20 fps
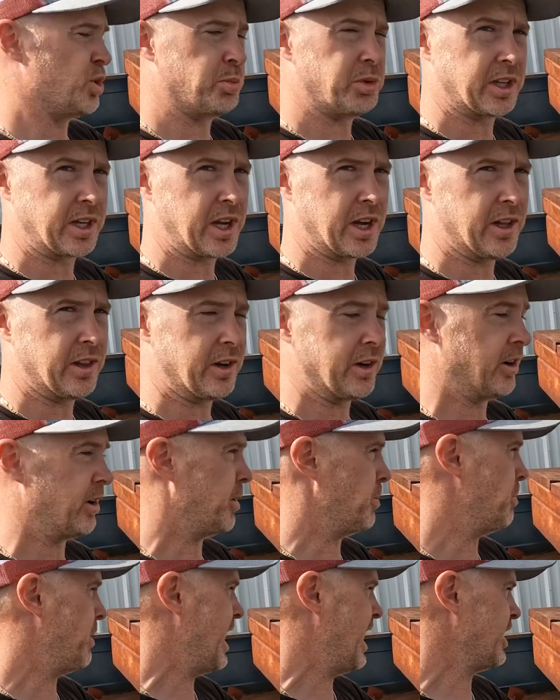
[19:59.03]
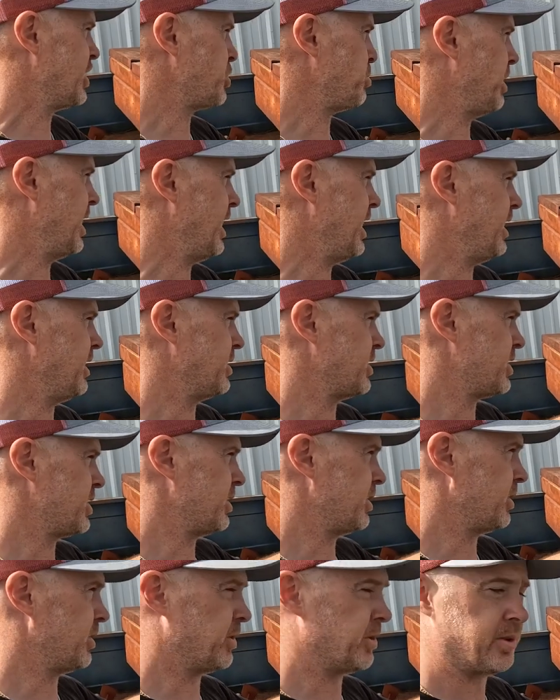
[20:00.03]
DupliColor match paint,
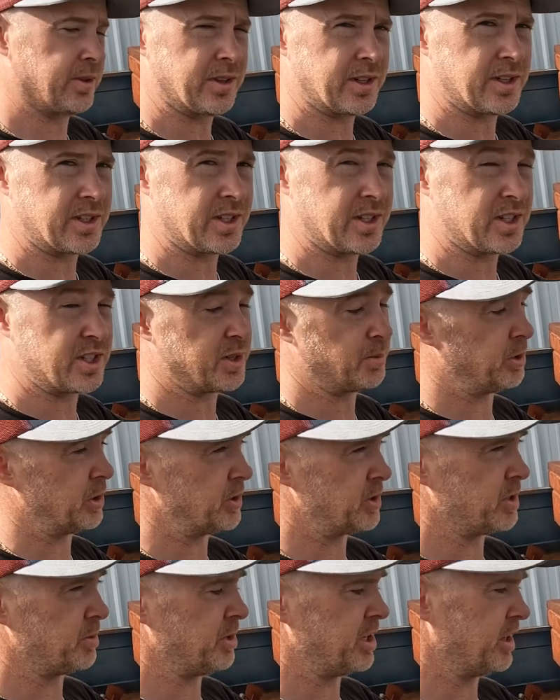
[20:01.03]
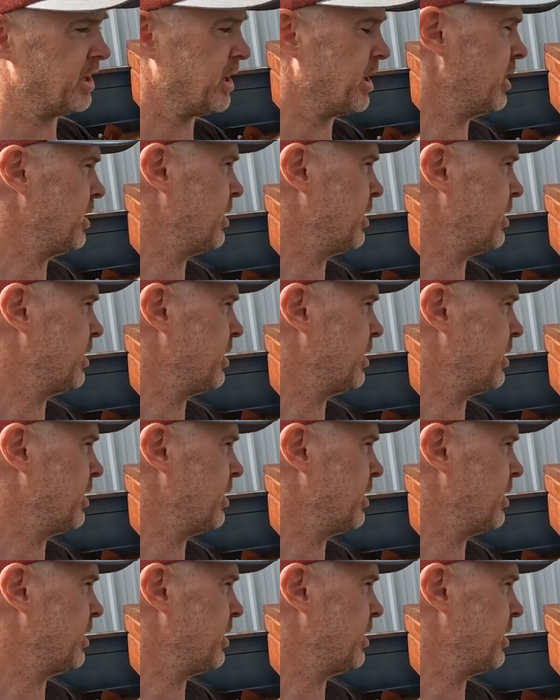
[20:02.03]
so this is supposed to be the